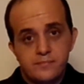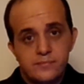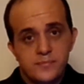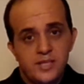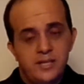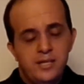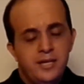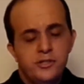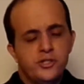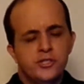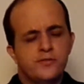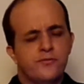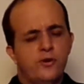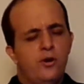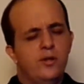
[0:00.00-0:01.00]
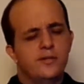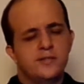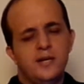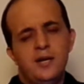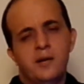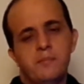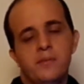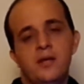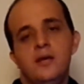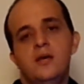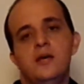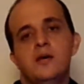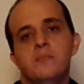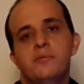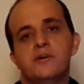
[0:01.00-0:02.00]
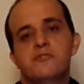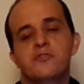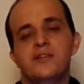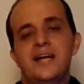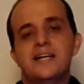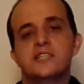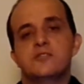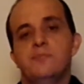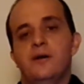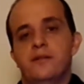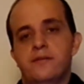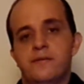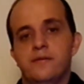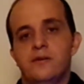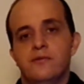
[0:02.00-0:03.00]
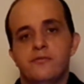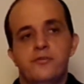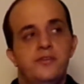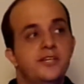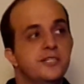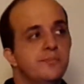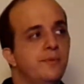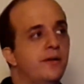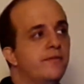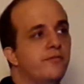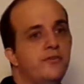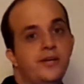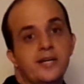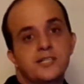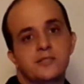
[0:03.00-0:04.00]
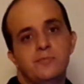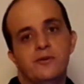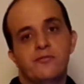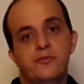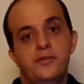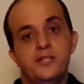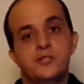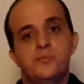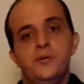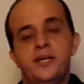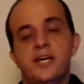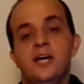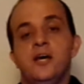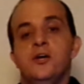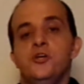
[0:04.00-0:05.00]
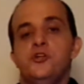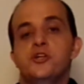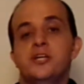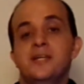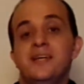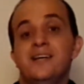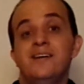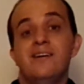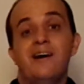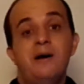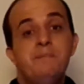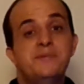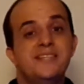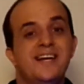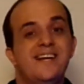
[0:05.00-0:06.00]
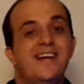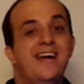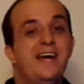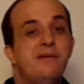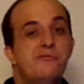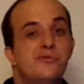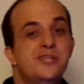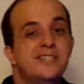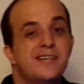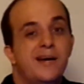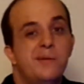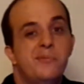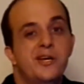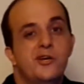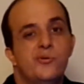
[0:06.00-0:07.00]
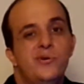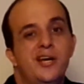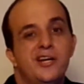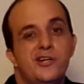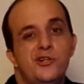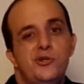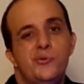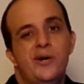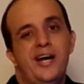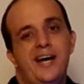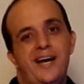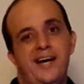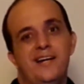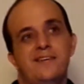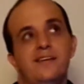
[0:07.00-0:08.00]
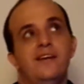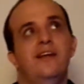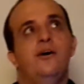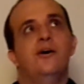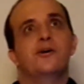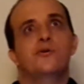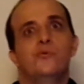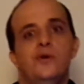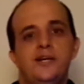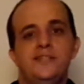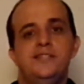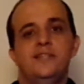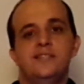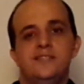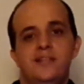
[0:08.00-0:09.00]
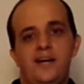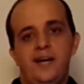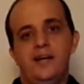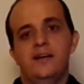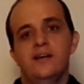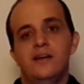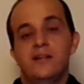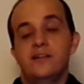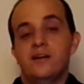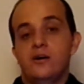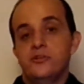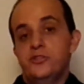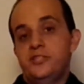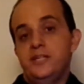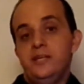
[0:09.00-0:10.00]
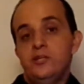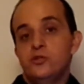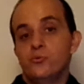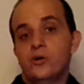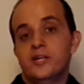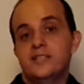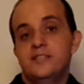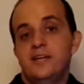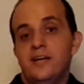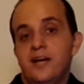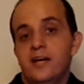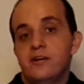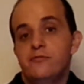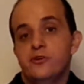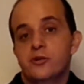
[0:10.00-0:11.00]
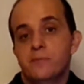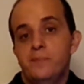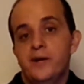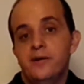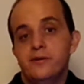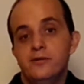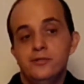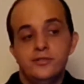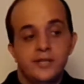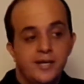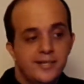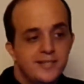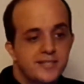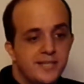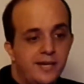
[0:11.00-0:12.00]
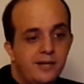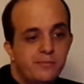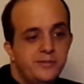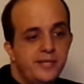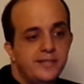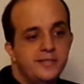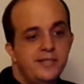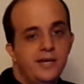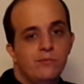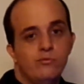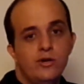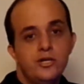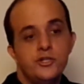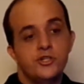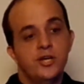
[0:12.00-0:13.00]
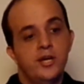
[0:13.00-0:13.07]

not just for all time, but for last month, for this month, for next month, for this week. You can get an update every time they create a new ad. Now how crazy is that? Now, you see, you want to stay ahead of your competitors, sign up to SEMrush,